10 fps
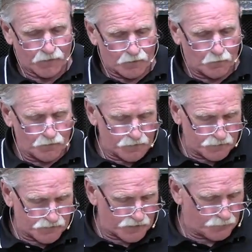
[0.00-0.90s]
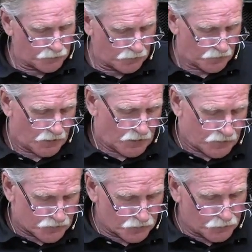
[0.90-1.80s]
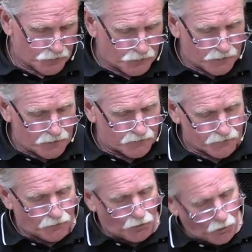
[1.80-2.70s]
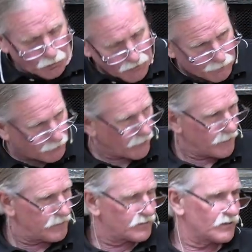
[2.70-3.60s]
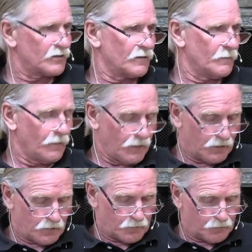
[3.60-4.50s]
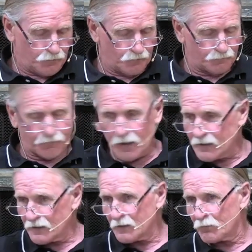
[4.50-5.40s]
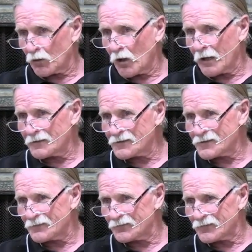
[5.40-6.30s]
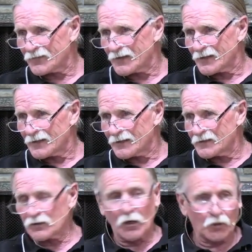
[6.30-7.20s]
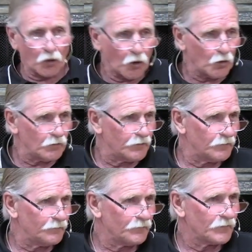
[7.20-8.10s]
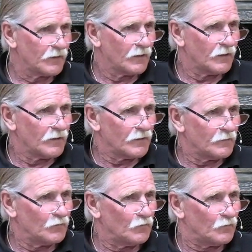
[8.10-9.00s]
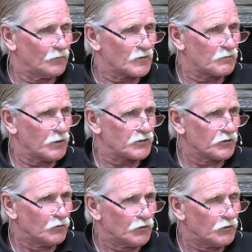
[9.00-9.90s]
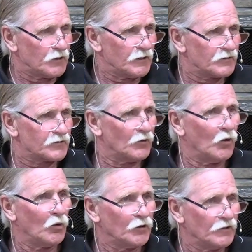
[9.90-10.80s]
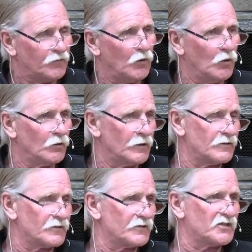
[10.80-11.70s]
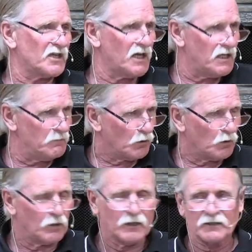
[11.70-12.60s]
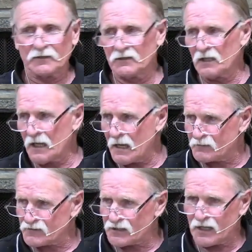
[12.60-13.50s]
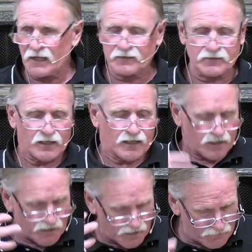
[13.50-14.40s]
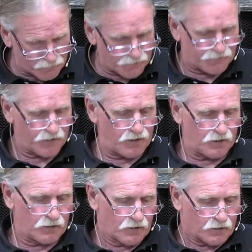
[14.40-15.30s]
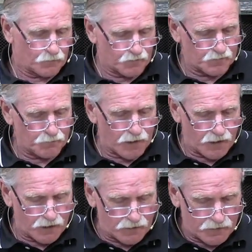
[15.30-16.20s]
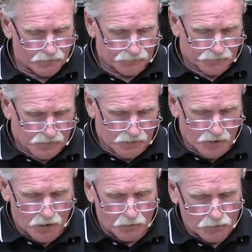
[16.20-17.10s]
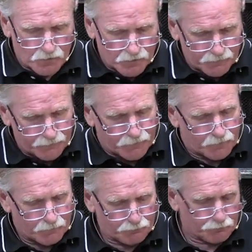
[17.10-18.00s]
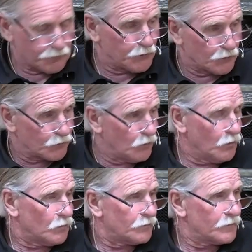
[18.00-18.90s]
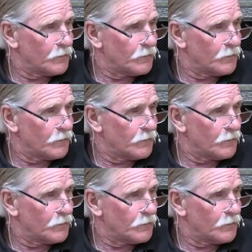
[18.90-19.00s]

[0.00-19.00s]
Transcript: within the temple. So when you get into the holy place, we don't find any bronze. It's all gold. Especially when you get into the Holy of Holies, the table, the lampstand, everything was made out of pure gold.